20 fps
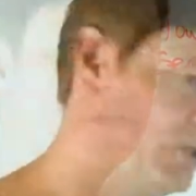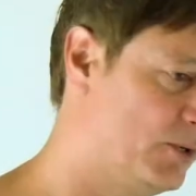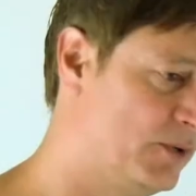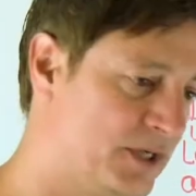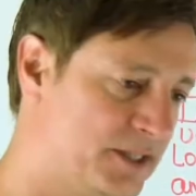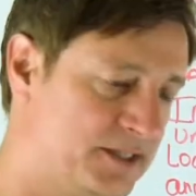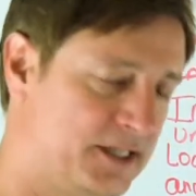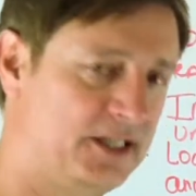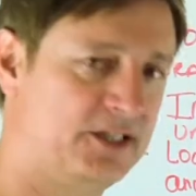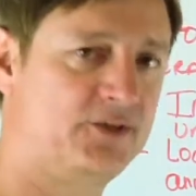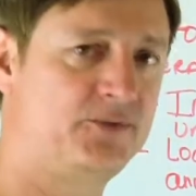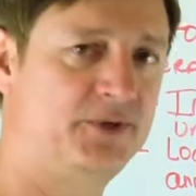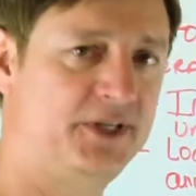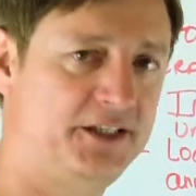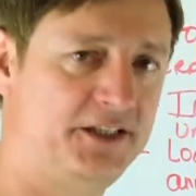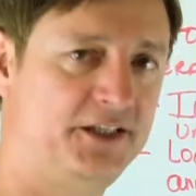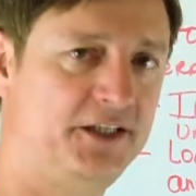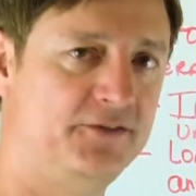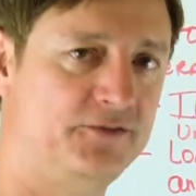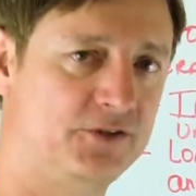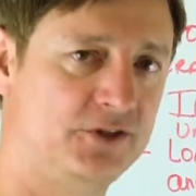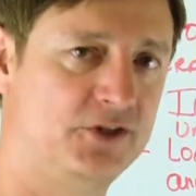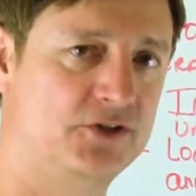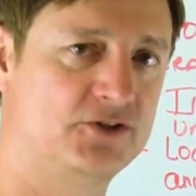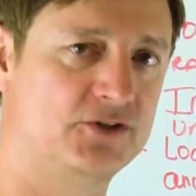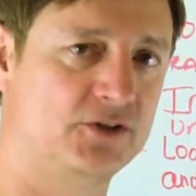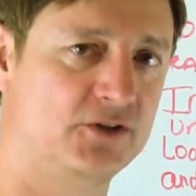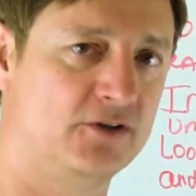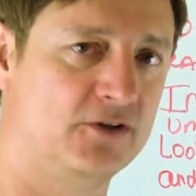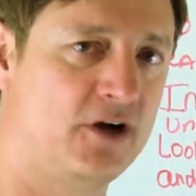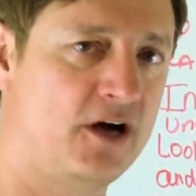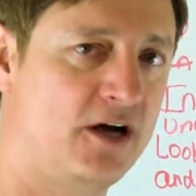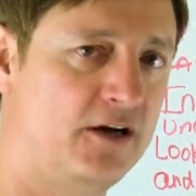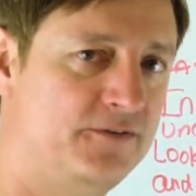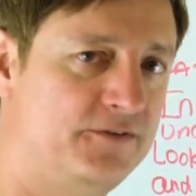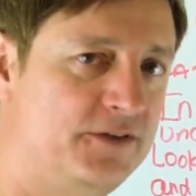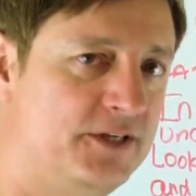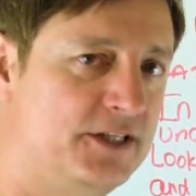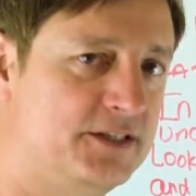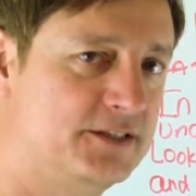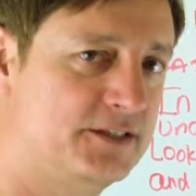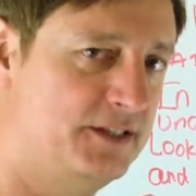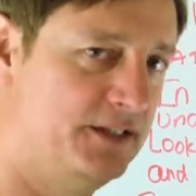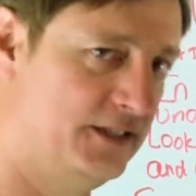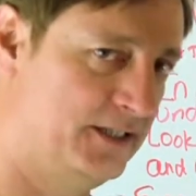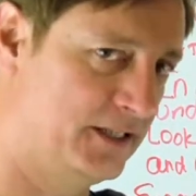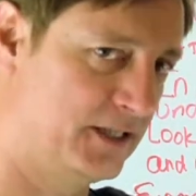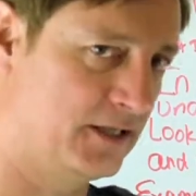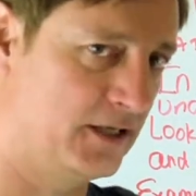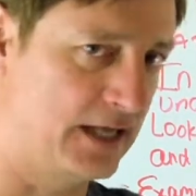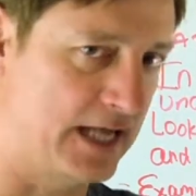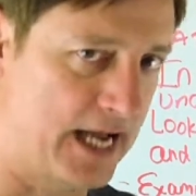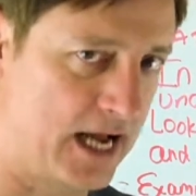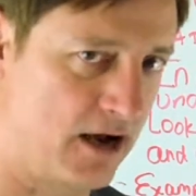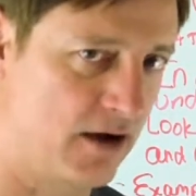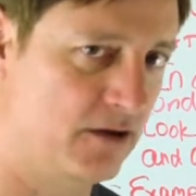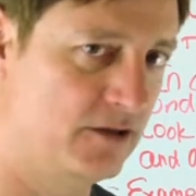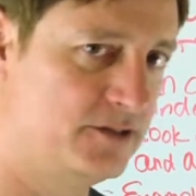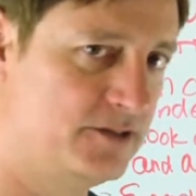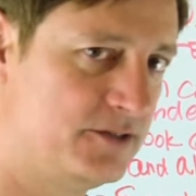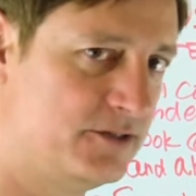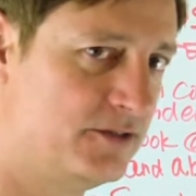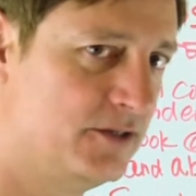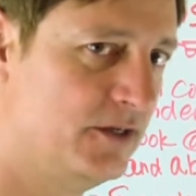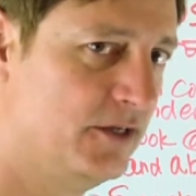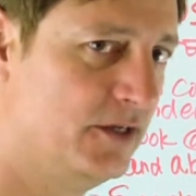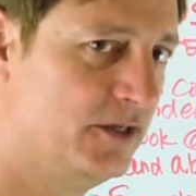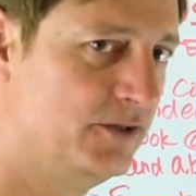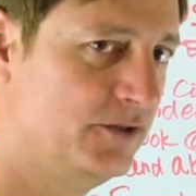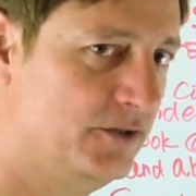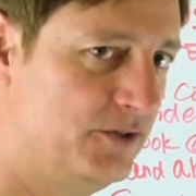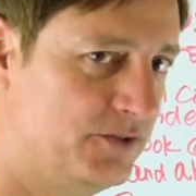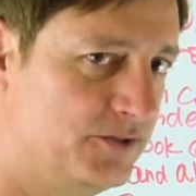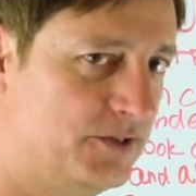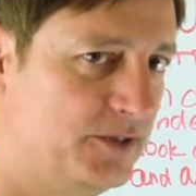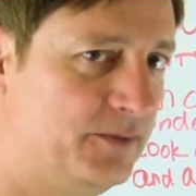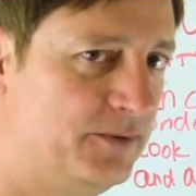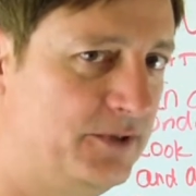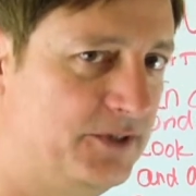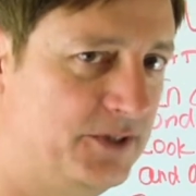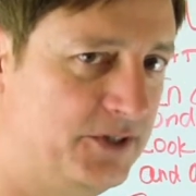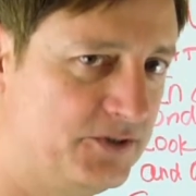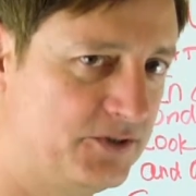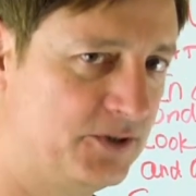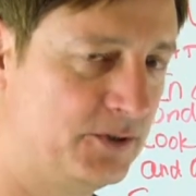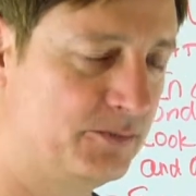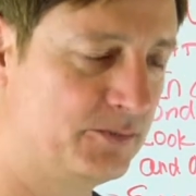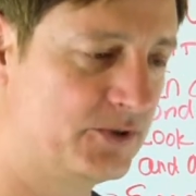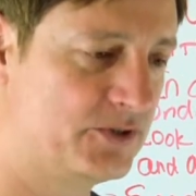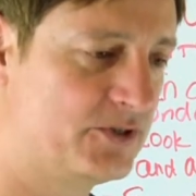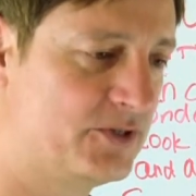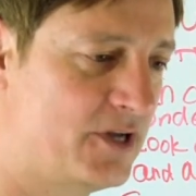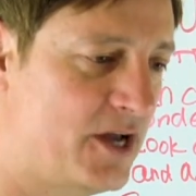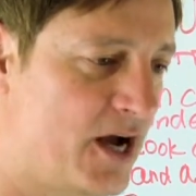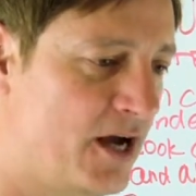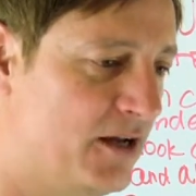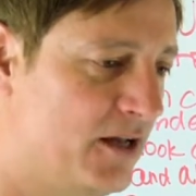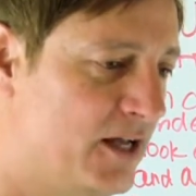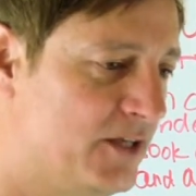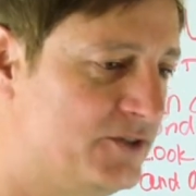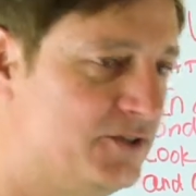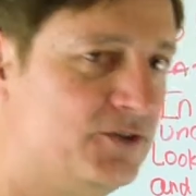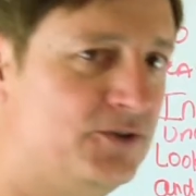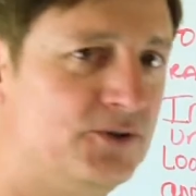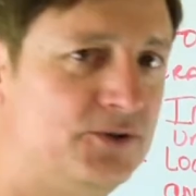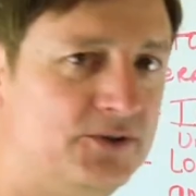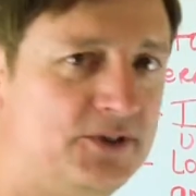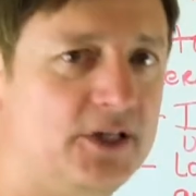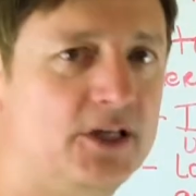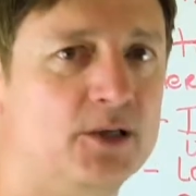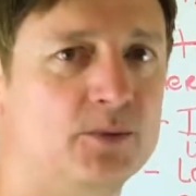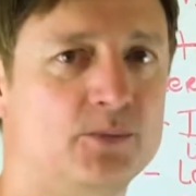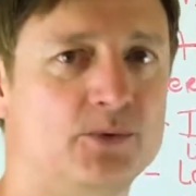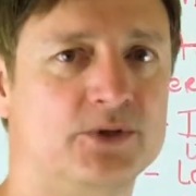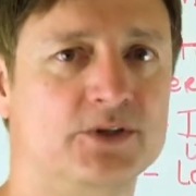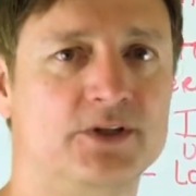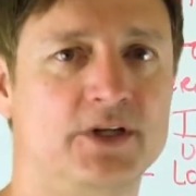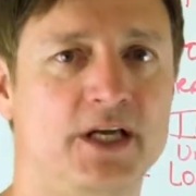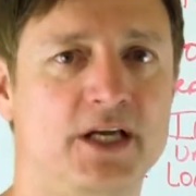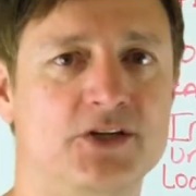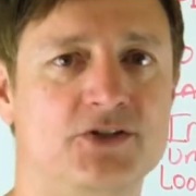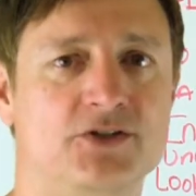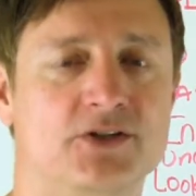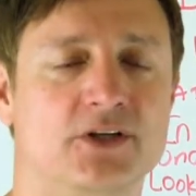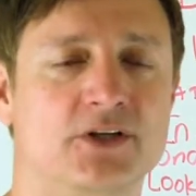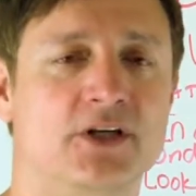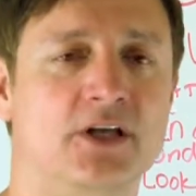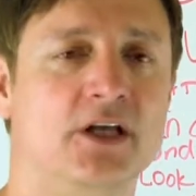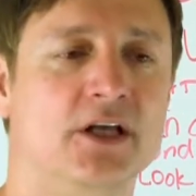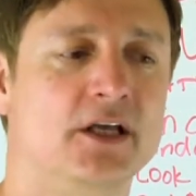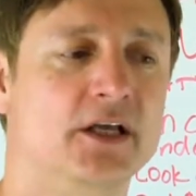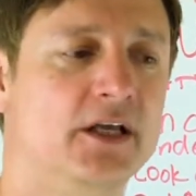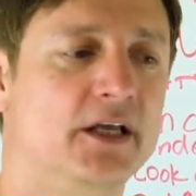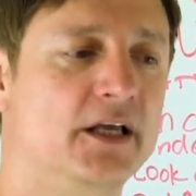towards a 3D virtual office in the clouds using digital personas to teleportation.